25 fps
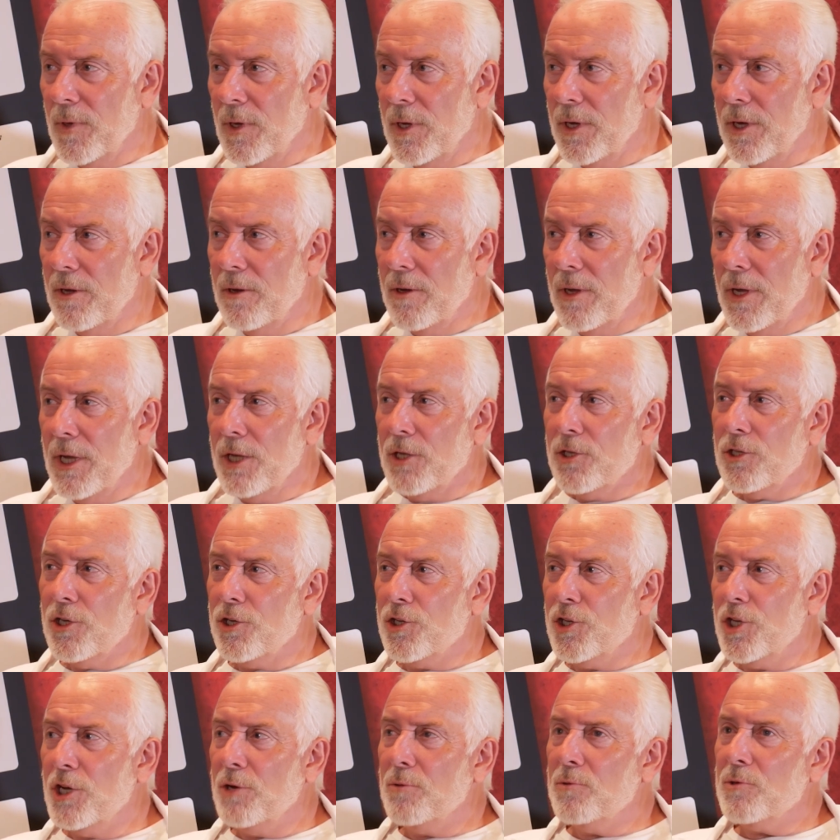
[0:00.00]
You know? So
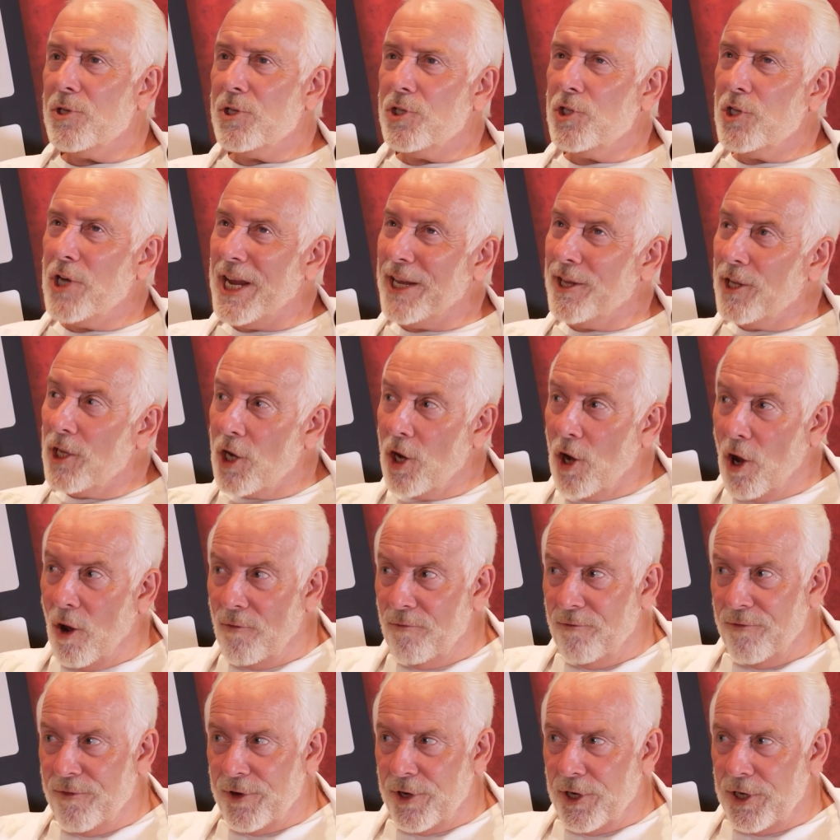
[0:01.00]
she had the
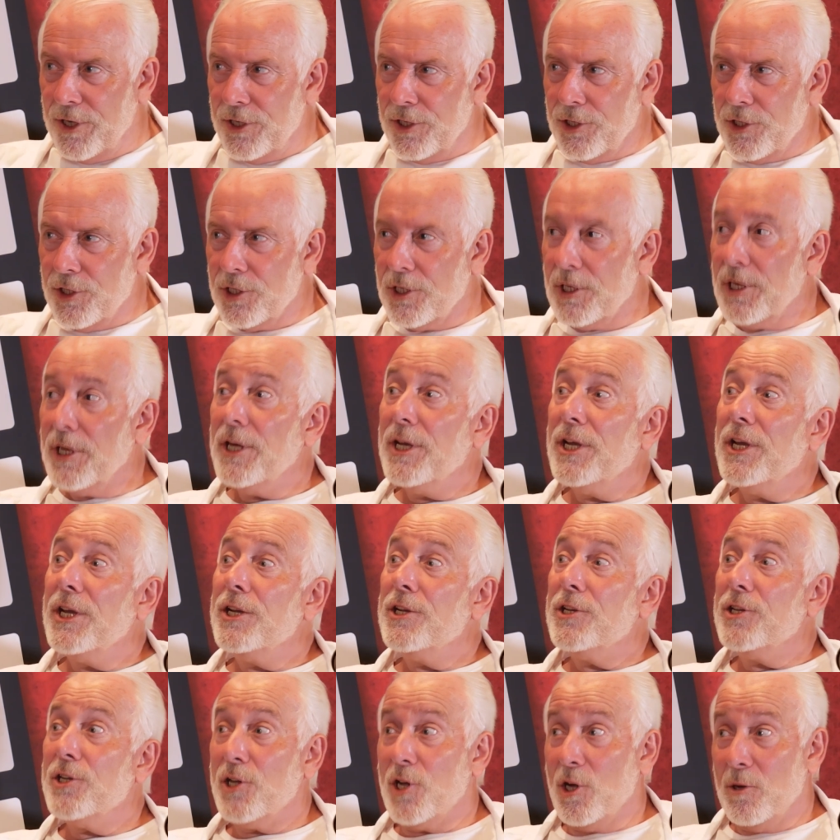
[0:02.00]
confidence
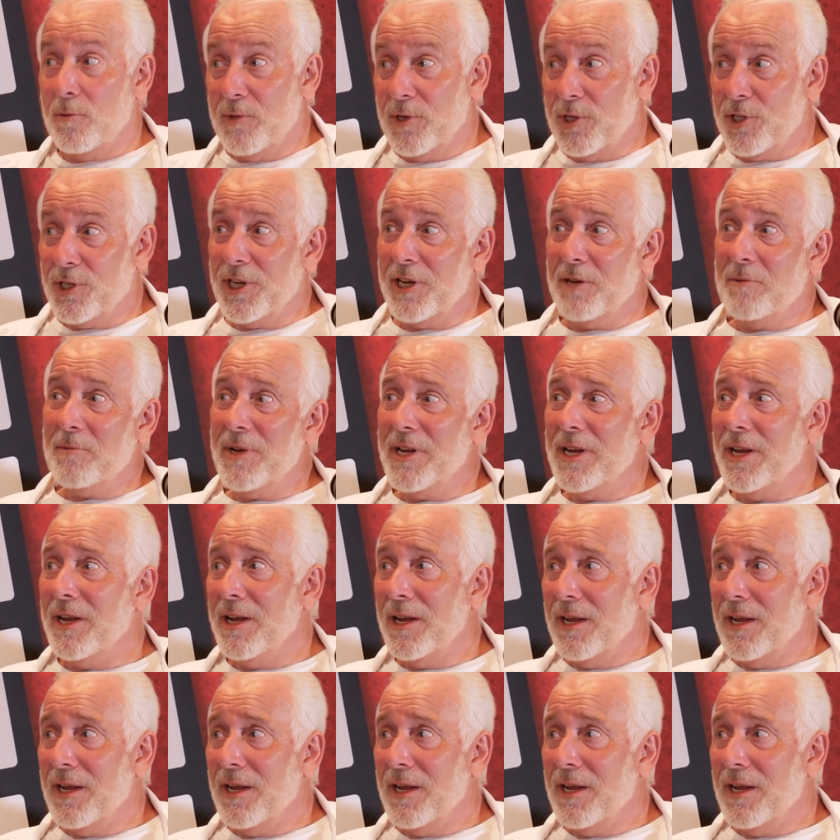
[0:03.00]
to come and see me.